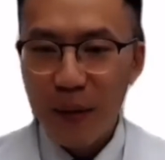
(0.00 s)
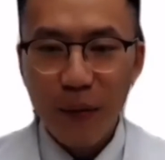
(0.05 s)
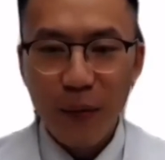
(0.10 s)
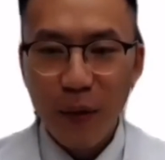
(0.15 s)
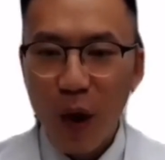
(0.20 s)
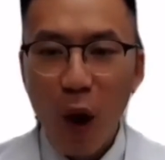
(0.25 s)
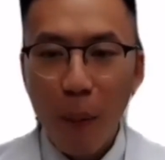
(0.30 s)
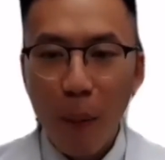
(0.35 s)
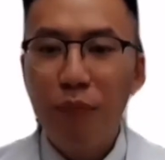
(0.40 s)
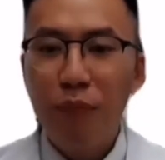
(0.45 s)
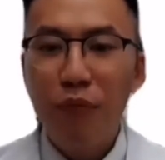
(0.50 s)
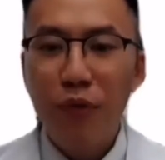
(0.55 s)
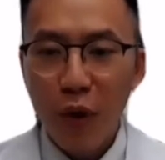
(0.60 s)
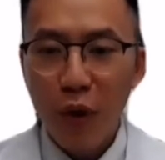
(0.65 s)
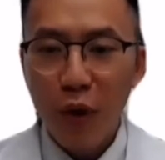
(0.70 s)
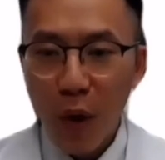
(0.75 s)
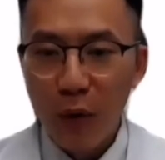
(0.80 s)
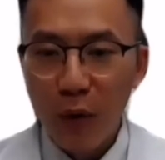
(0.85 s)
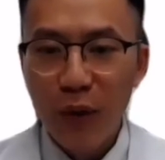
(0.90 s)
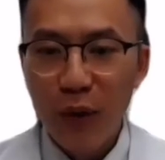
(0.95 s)
we're all
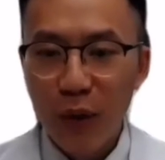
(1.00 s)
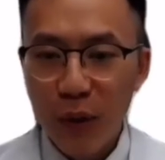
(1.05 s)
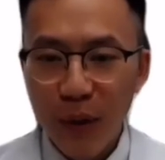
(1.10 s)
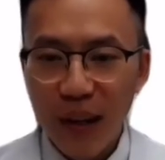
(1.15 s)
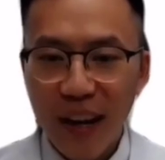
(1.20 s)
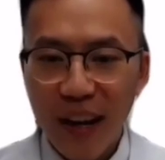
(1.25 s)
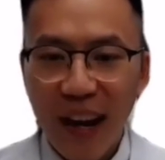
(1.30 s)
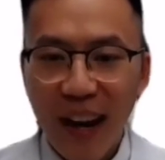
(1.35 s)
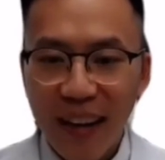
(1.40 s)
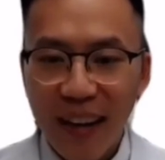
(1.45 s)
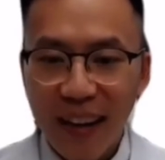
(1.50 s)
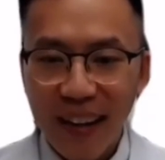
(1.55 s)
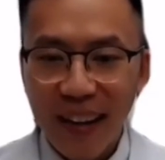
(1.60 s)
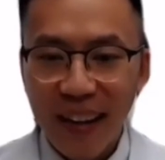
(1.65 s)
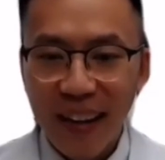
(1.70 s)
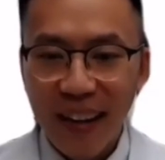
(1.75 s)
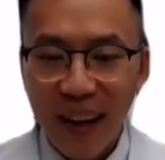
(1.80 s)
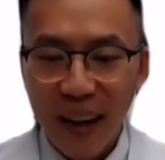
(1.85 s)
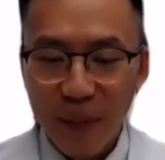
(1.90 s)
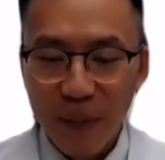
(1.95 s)
prone to it, and
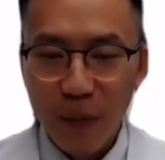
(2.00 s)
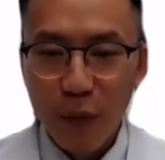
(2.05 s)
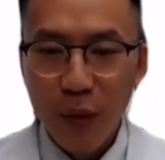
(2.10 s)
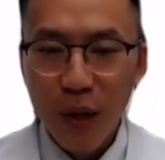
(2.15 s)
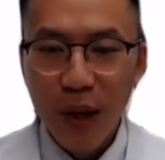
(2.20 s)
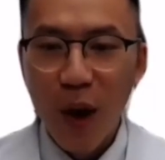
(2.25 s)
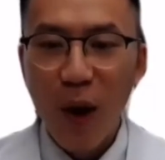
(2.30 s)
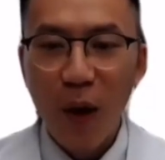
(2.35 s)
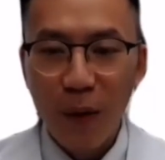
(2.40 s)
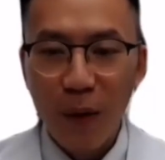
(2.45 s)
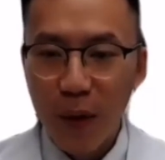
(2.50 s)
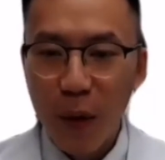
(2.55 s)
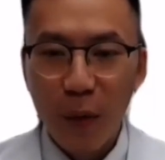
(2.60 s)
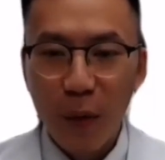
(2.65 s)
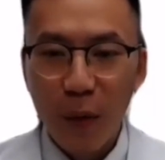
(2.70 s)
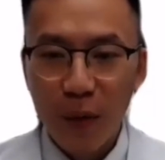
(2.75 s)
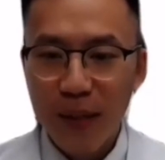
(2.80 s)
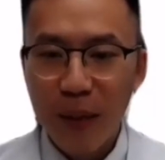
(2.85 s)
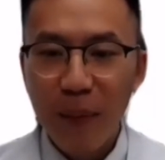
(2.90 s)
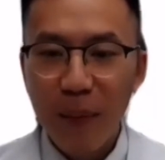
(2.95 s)
we all know
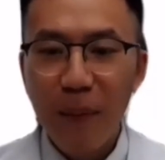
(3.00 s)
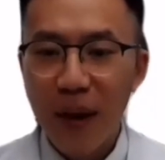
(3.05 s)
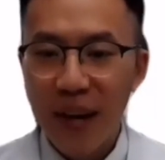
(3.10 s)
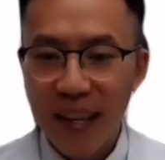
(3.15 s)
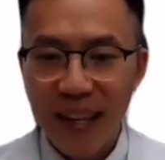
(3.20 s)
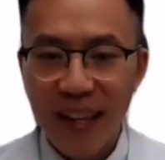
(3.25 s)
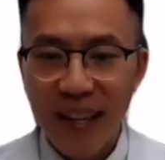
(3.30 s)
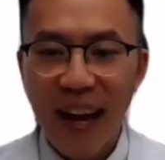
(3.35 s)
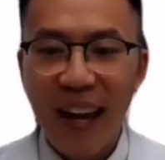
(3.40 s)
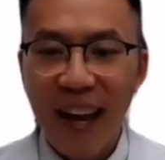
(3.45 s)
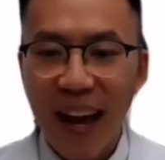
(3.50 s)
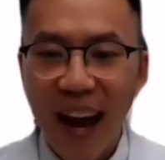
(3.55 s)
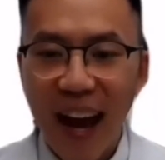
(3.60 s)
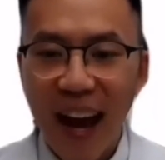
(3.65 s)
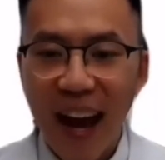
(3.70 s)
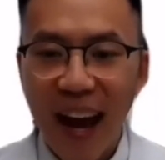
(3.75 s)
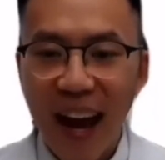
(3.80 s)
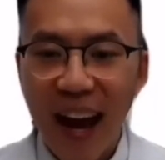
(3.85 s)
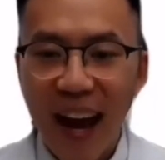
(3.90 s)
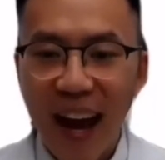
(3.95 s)
somebody that
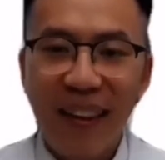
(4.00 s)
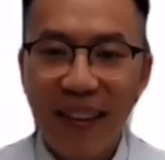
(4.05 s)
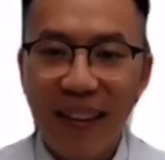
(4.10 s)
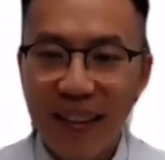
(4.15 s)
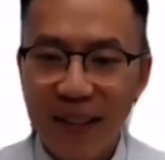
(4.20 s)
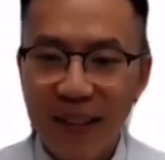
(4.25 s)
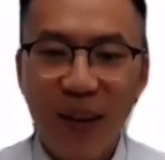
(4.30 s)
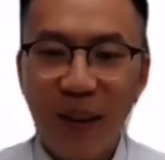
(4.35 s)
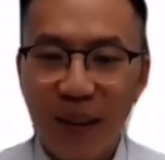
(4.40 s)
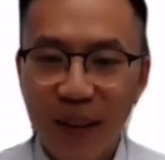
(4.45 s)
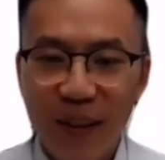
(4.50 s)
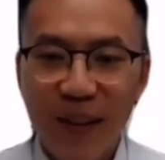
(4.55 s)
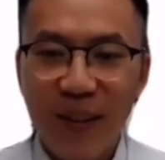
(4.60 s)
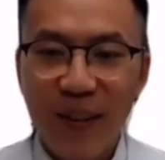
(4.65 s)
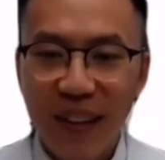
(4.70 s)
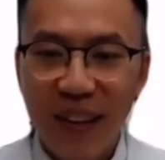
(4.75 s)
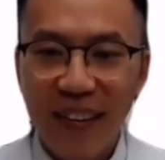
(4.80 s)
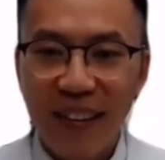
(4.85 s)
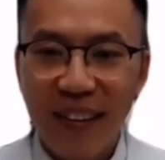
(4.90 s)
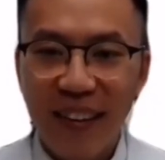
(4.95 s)
has had this
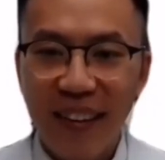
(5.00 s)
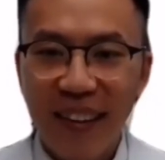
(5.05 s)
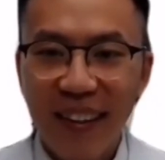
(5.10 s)
condition, I think.